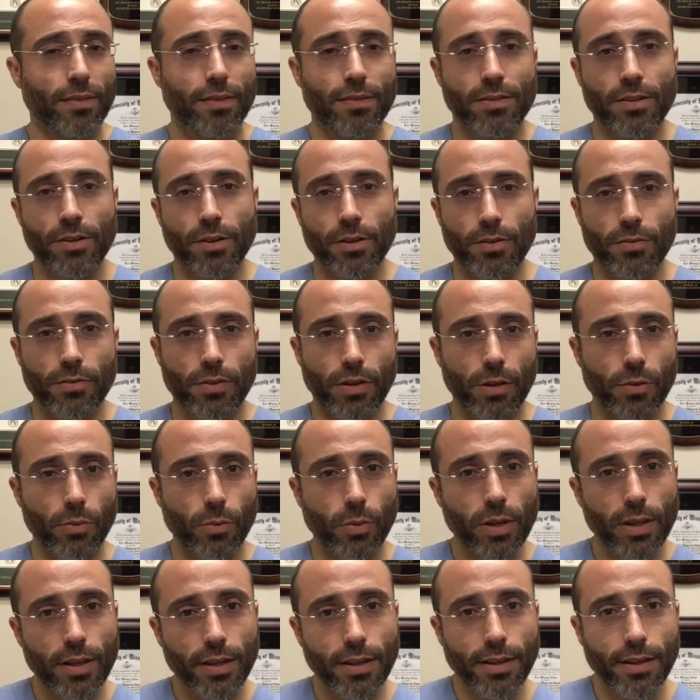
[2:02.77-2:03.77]
anterior very
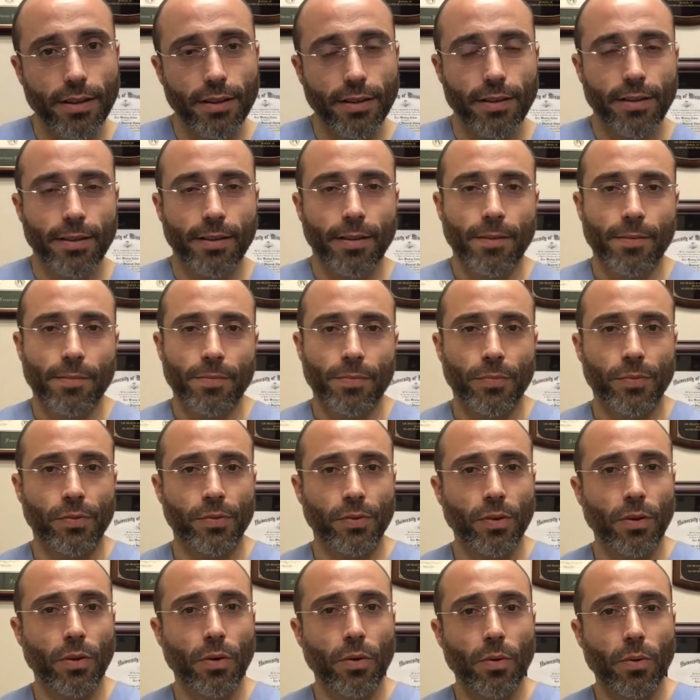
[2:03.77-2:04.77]
weak.
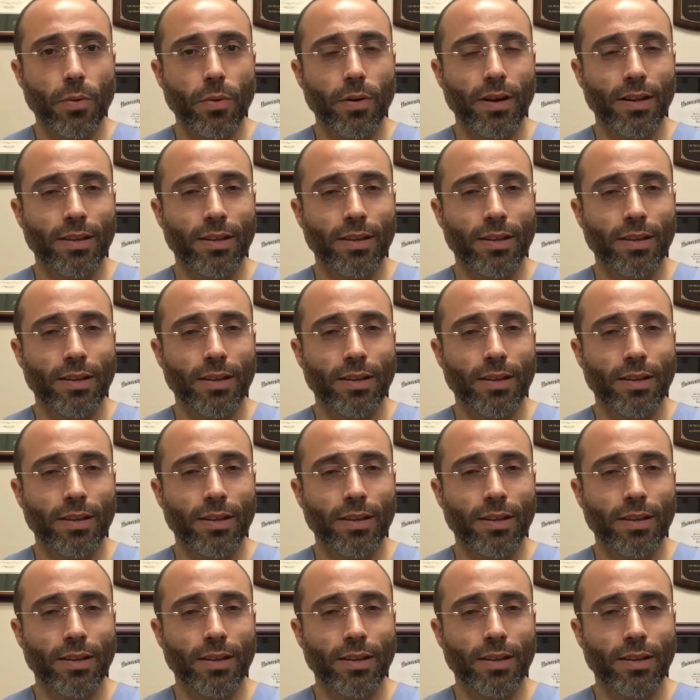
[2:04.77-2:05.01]
So